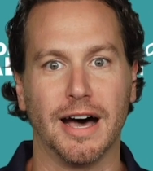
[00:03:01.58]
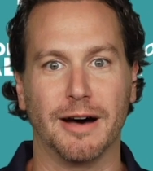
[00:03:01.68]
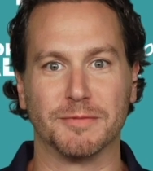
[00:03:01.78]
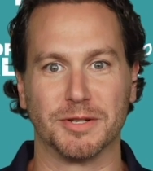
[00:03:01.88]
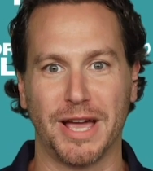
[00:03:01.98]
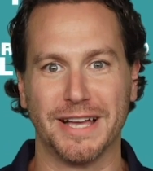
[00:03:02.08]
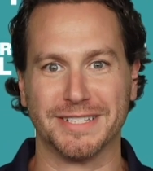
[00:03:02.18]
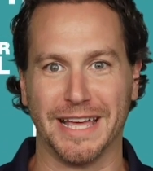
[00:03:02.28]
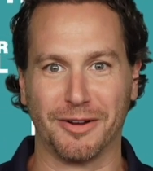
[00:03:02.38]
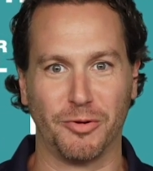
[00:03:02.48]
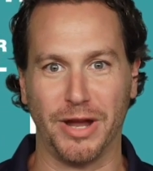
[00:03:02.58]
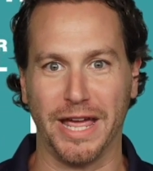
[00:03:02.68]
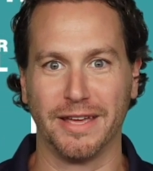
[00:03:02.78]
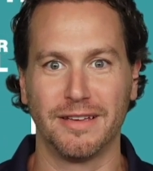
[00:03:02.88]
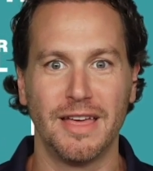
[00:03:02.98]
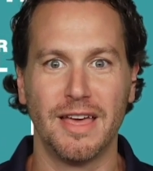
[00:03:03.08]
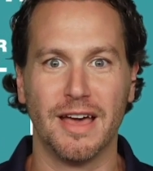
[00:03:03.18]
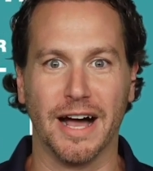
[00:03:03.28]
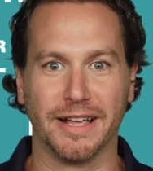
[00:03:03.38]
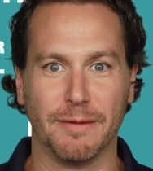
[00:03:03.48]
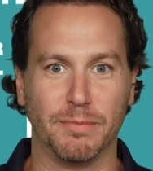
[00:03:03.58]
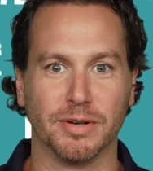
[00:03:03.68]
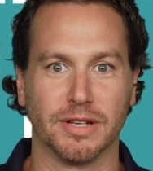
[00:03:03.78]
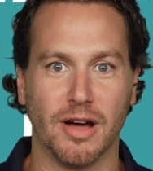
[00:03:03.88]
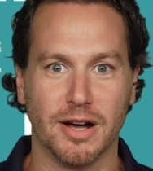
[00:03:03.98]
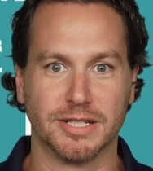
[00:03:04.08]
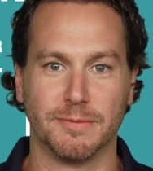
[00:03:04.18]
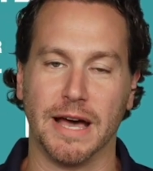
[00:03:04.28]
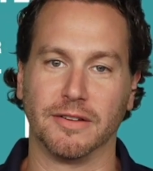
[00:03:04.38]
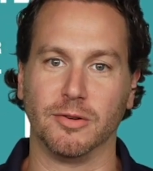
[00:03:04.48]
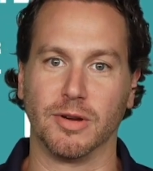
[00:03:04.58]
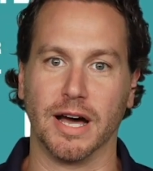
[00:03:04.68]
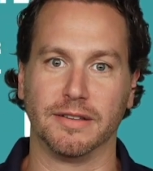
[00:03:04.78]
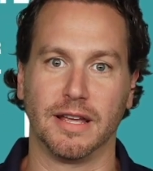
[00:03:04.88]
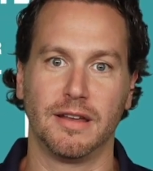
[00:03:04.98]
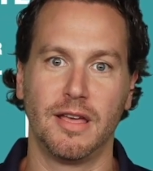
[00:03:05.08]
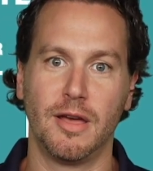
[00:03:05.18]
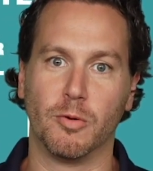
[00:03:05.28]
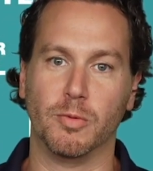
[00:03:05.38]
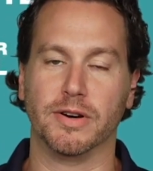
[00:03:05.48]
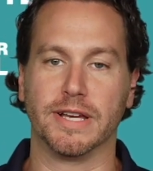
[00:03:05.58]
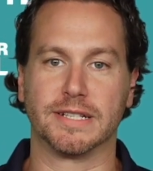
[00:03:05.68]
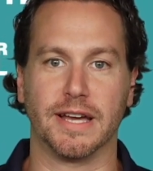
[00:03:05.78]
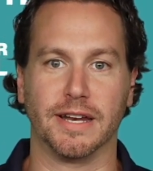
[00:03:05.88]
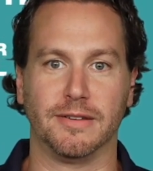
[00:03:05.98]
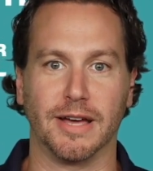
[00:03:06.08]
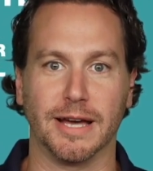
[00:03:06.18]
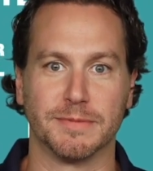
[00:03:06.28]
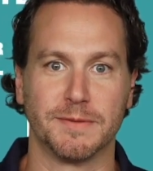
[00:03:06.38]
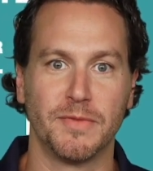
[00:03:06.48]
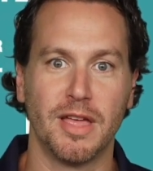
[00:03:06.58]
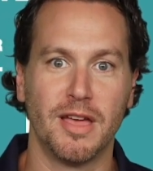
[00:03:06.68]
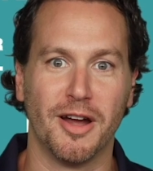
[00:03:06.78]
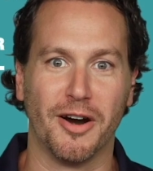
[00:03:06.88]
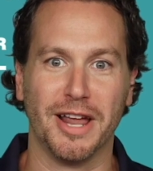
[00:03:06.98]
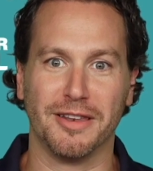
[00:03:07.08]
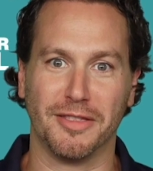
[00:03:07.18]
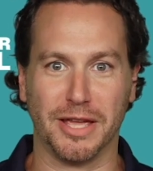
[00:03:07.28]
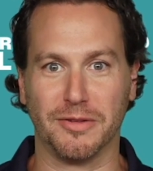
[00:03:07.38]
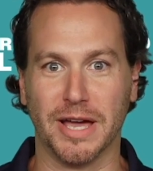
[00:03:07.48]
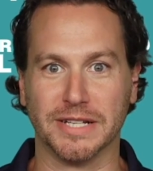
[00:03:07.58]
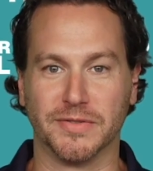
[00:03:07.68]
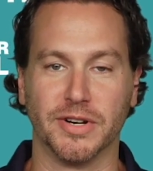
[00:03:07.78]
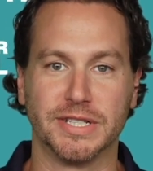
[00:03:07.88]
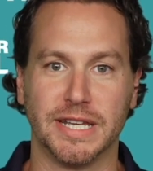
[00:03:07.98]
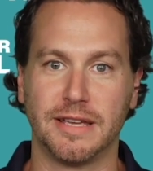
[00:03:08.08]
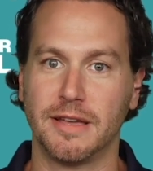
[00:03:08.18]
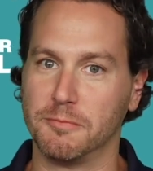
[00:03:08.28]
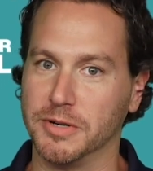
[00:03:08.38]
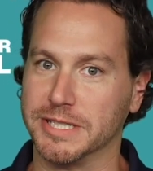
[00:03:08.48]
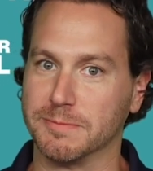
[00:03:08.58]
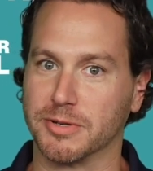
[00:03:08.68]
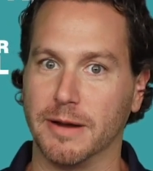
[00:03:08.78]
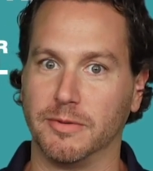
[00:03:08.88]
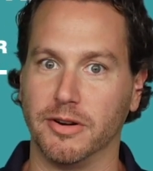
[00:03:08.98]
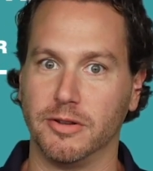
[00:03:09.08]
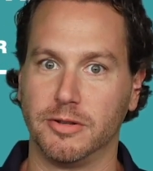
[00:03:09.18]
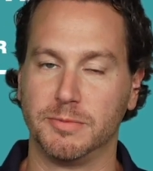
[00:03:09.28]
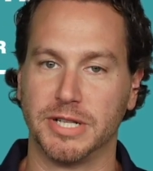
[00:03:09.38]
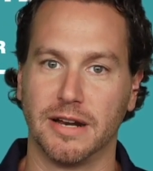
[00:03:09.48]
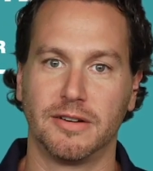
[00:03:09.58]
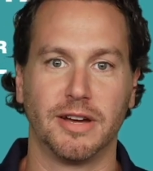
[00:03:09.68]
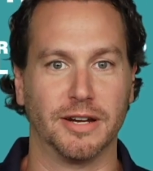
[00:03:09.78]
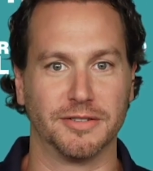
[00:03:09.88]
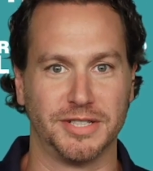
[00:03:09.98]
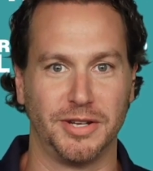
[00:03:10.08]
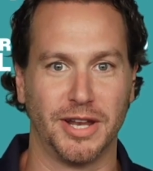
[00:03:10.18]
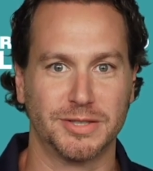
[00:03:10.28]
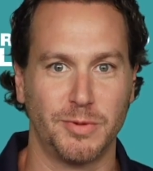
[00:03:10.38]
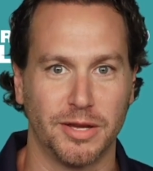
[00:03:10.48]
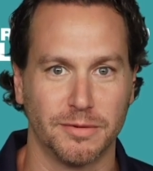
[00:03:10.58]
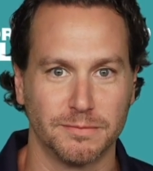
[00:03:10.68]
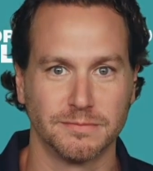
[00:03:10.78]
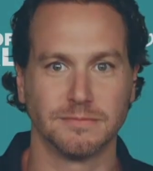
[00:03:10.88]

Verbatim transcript: Um, so guys, get creating, uh, get building awesome how-to content. Really exciting times. All right, thank you guys for listening. Please subscribe to our YouTube channel, and I'll see you next week.